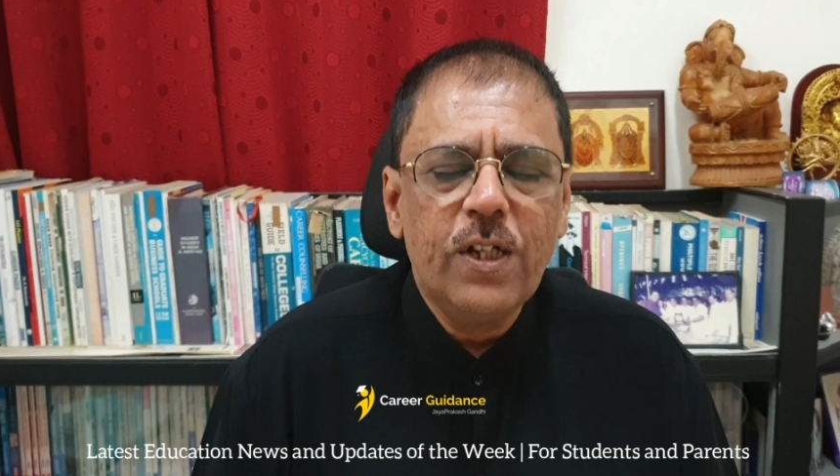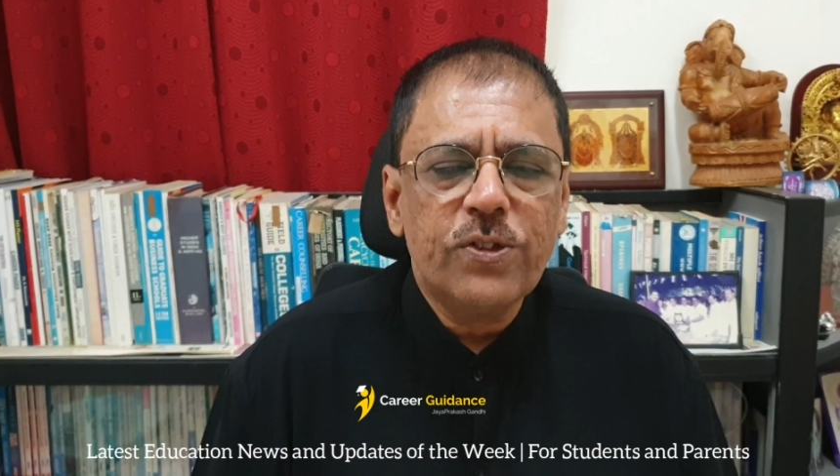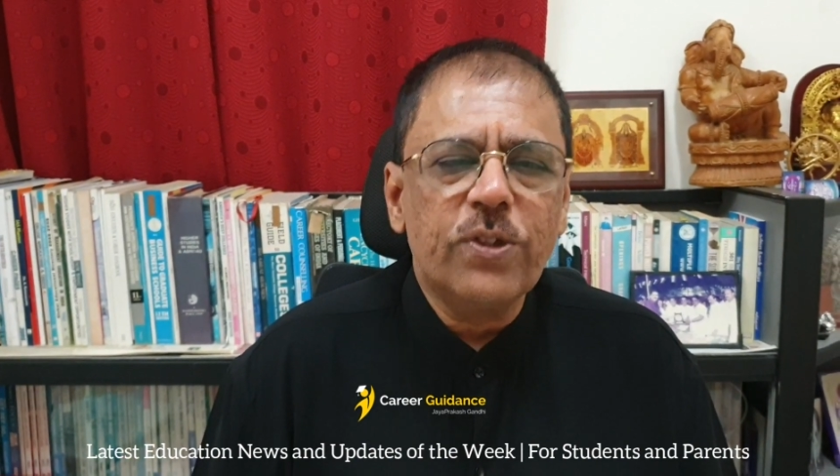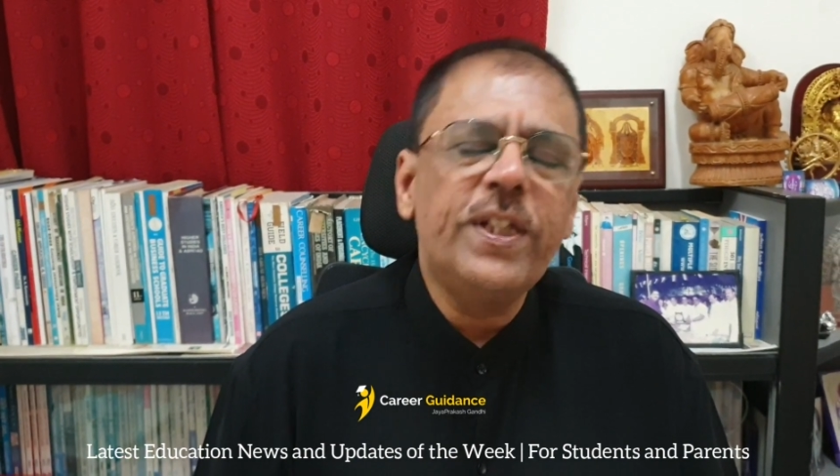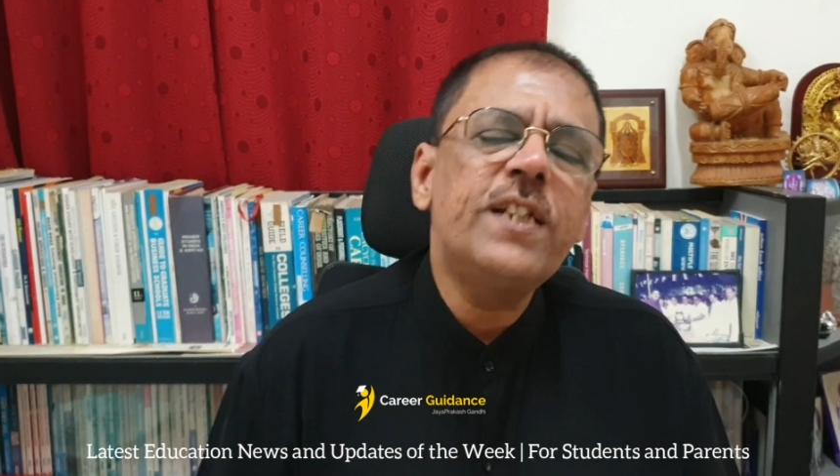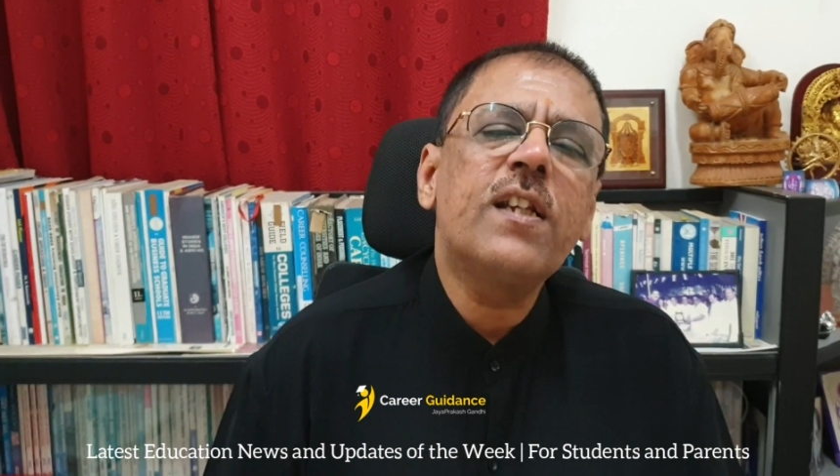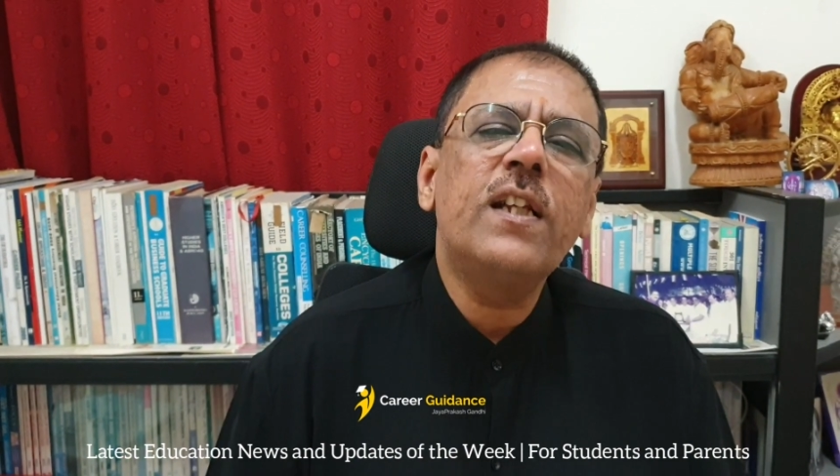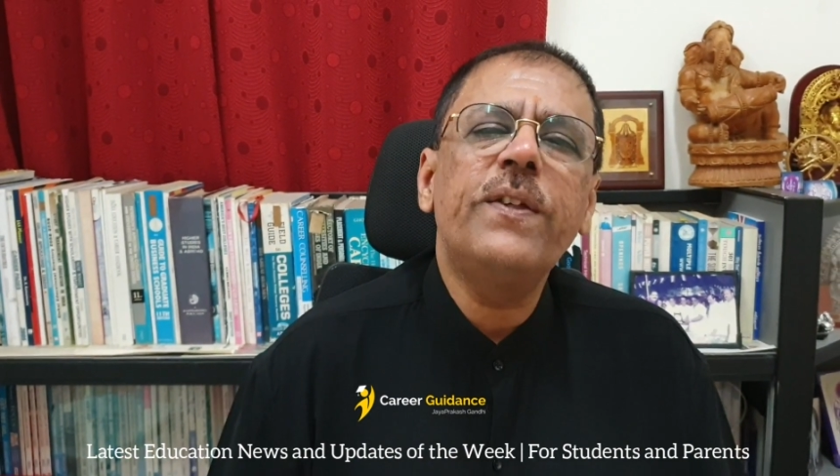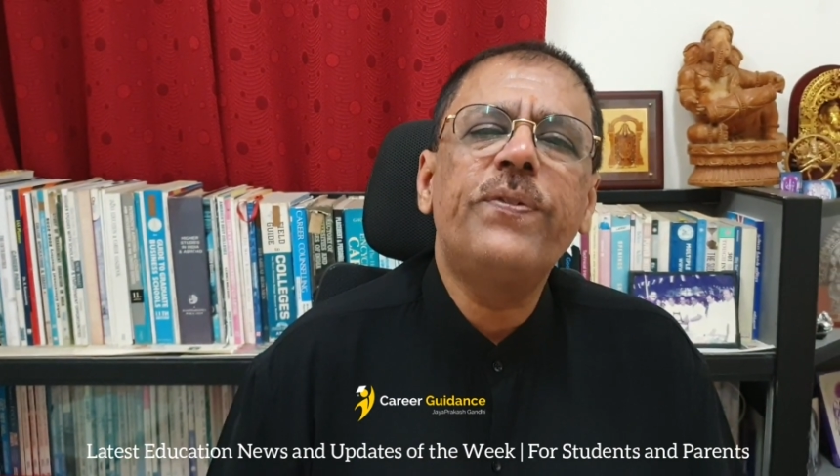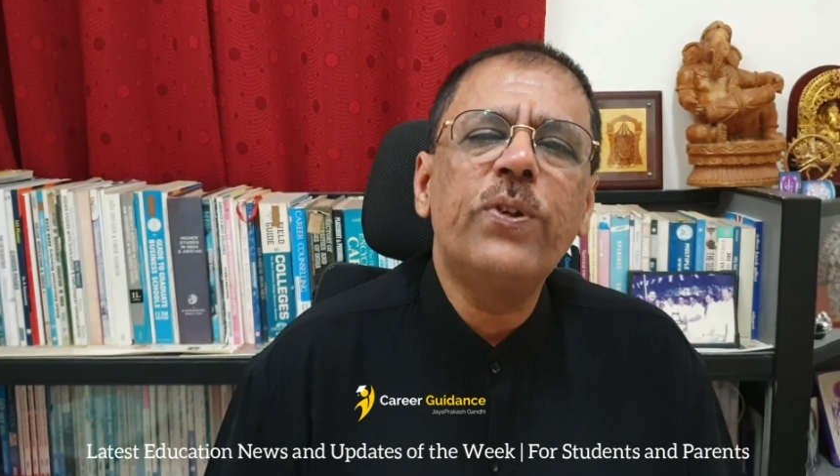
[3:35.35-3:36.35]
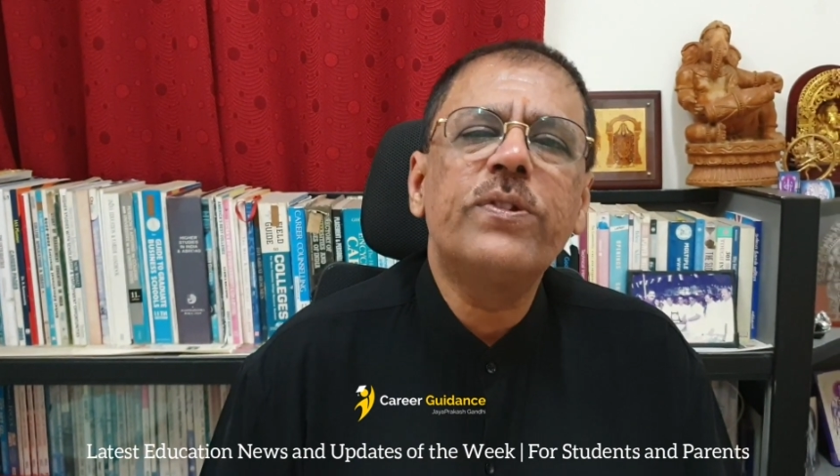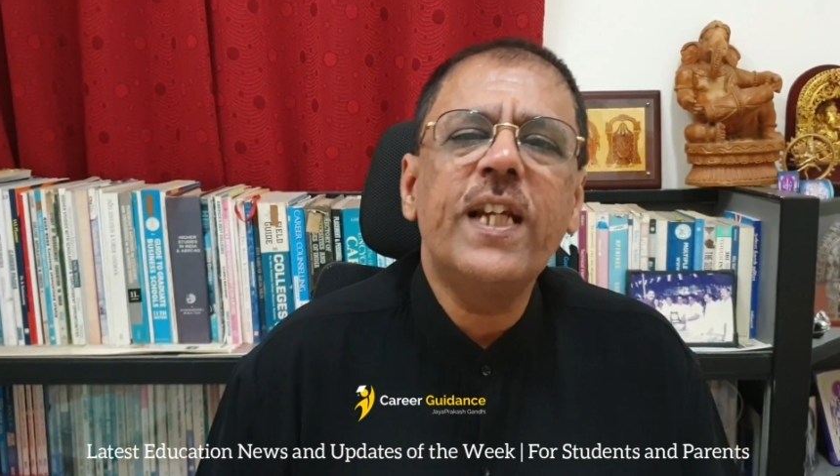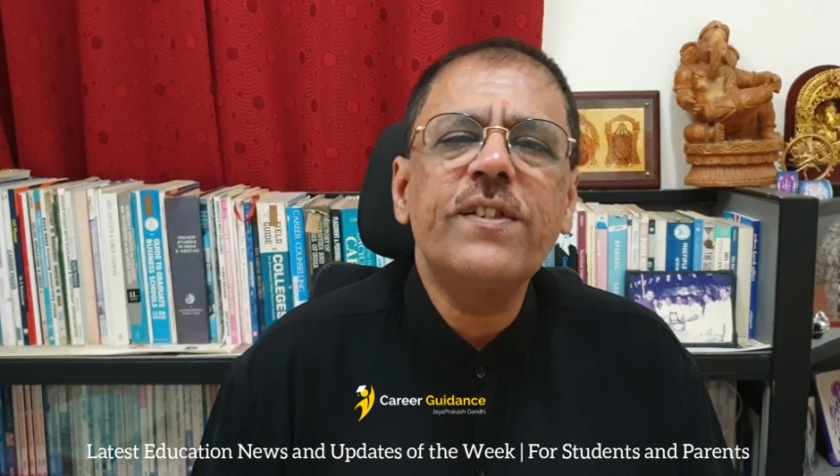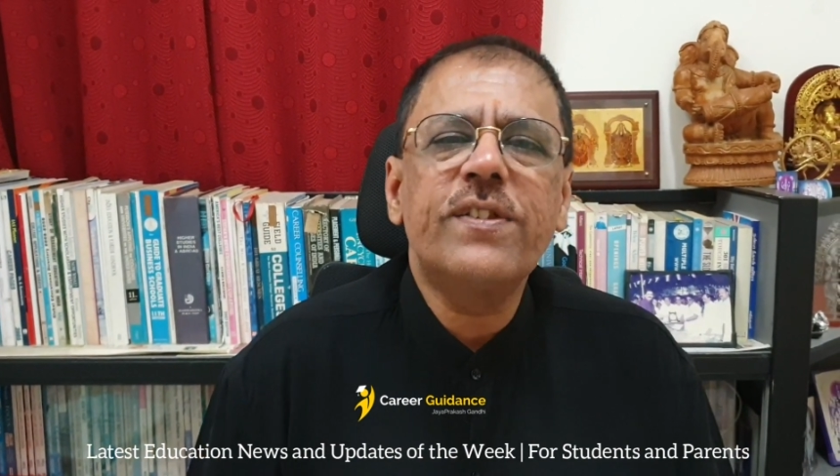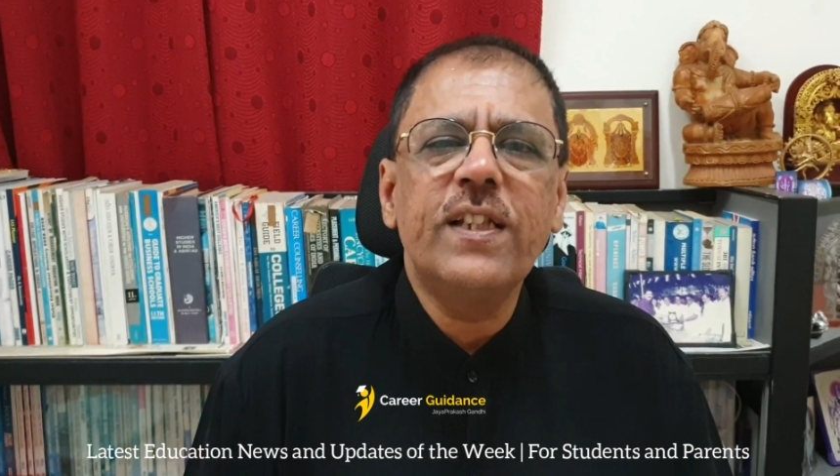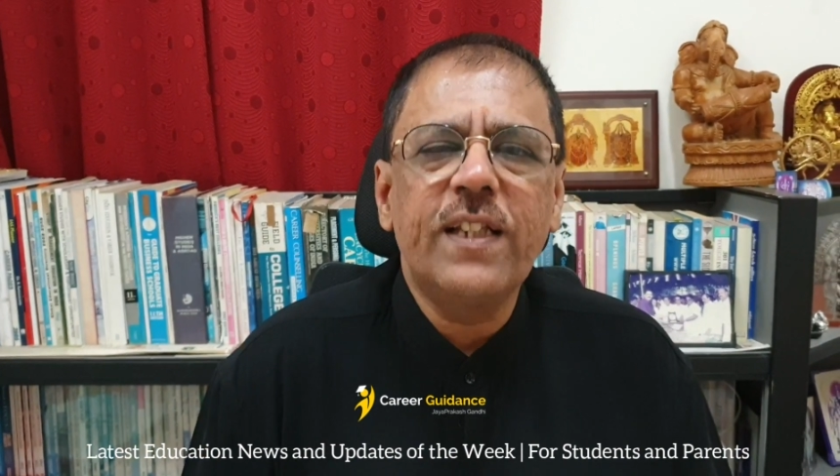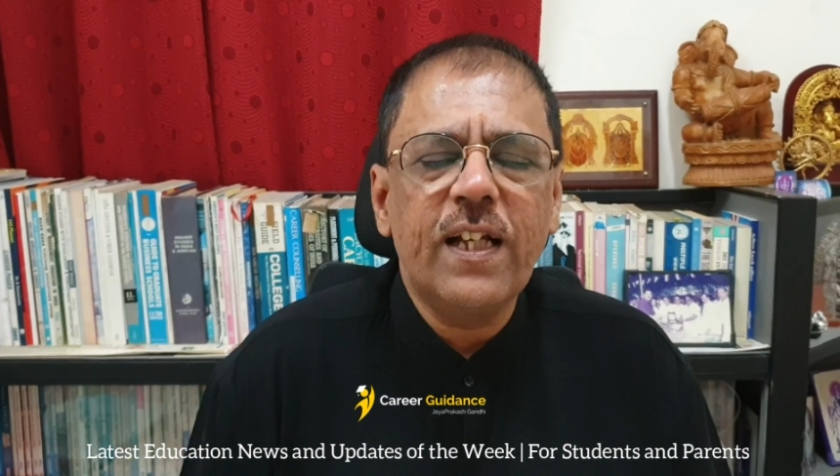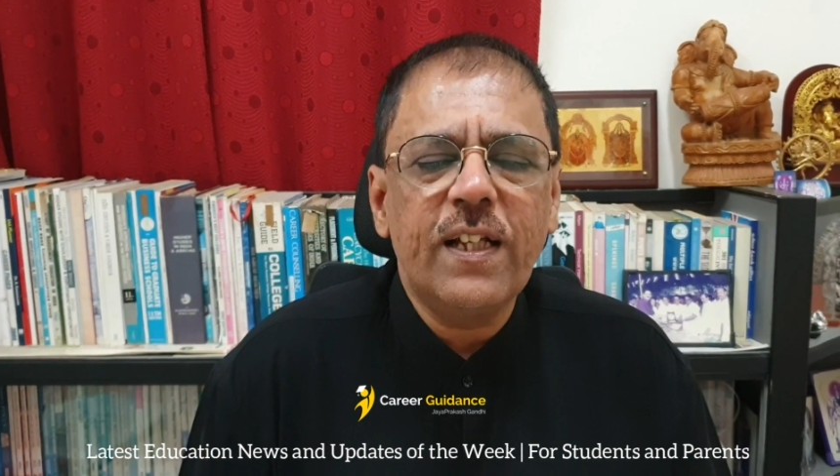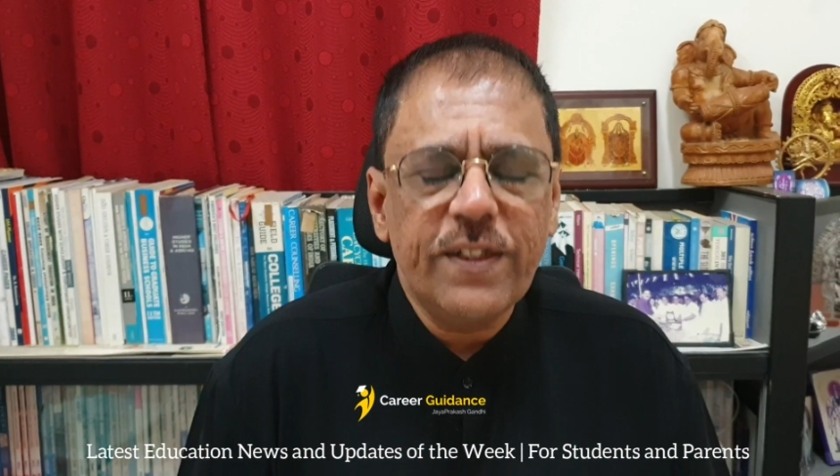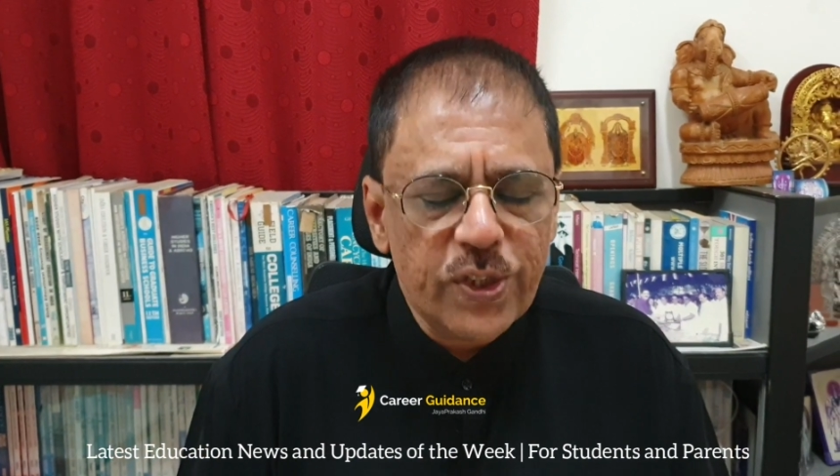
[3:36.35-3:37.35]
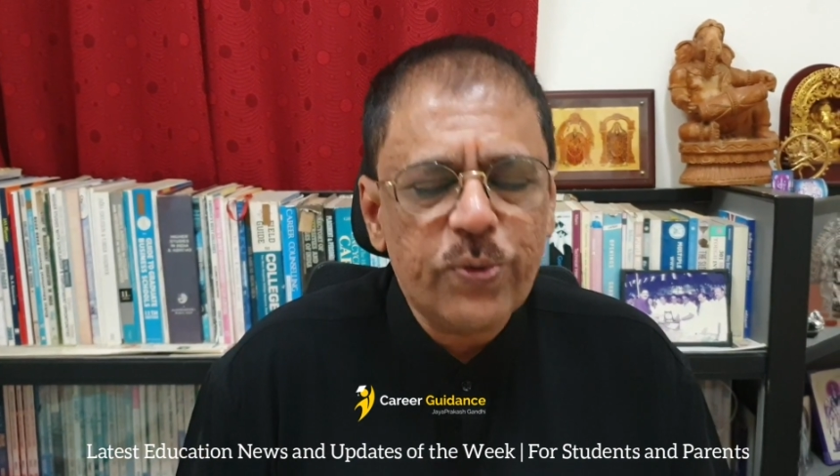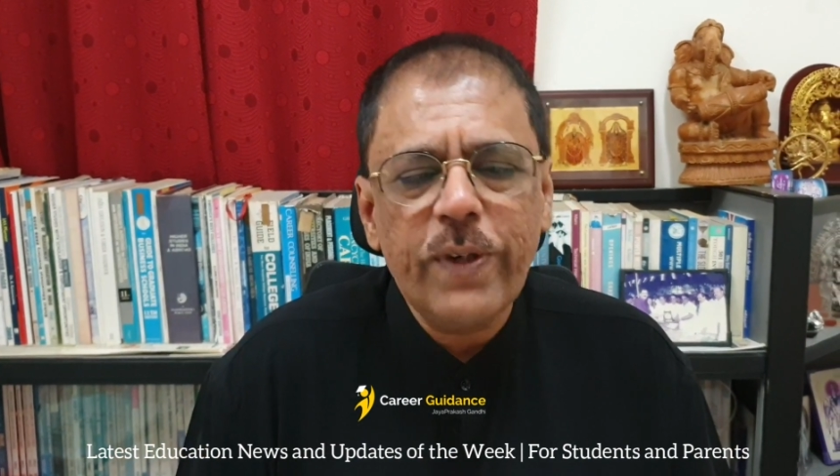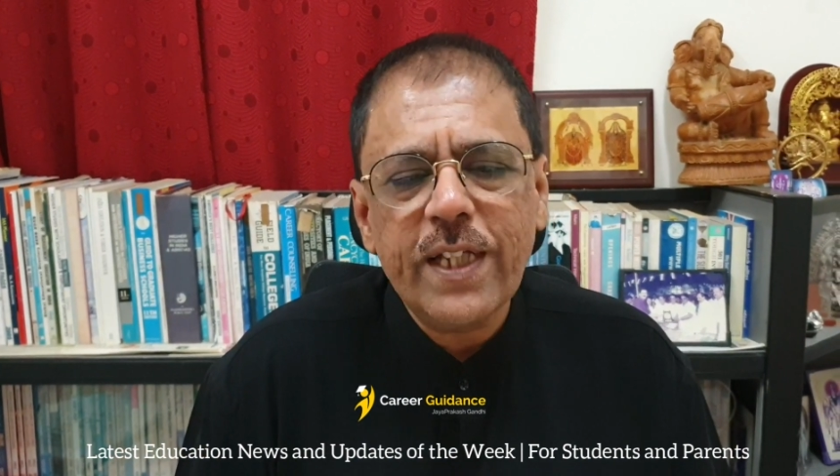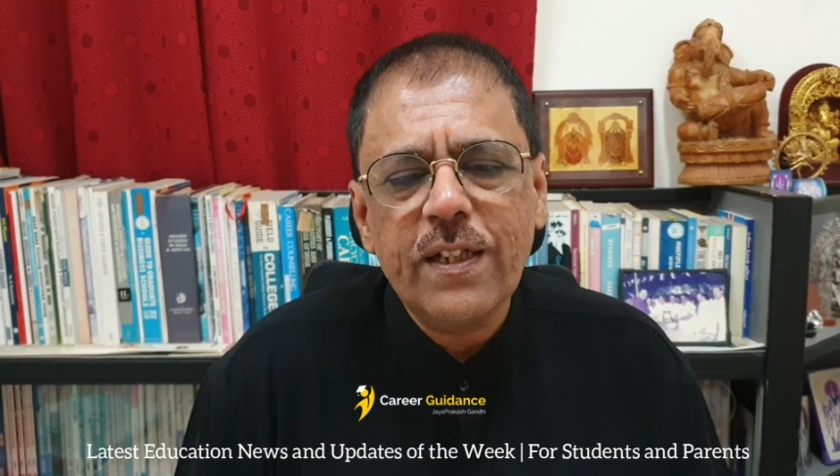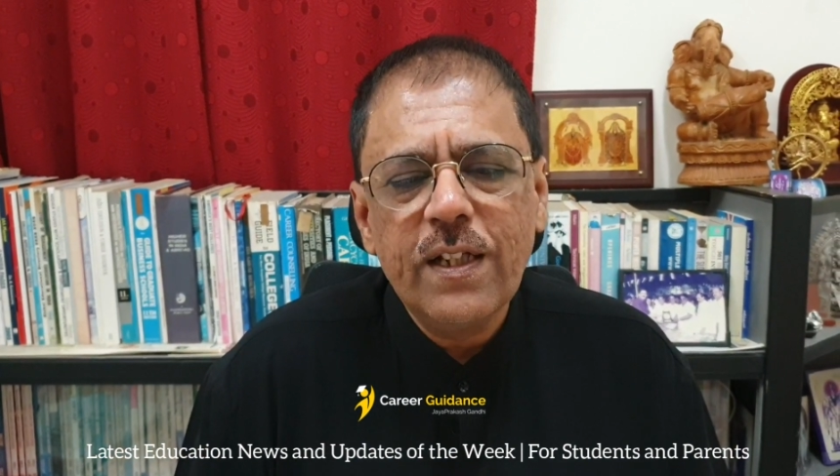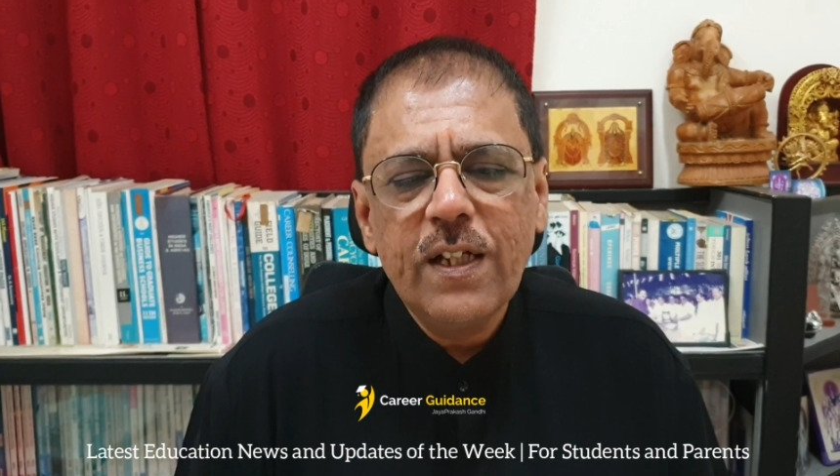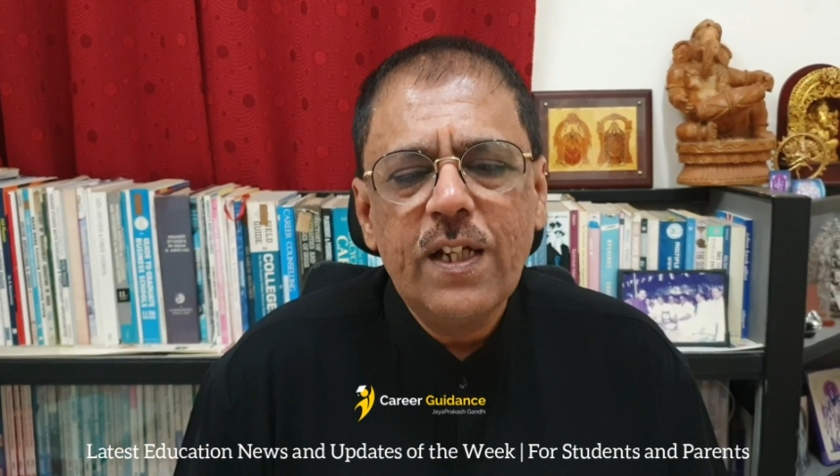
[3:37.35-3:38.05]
So these are the few things in this week.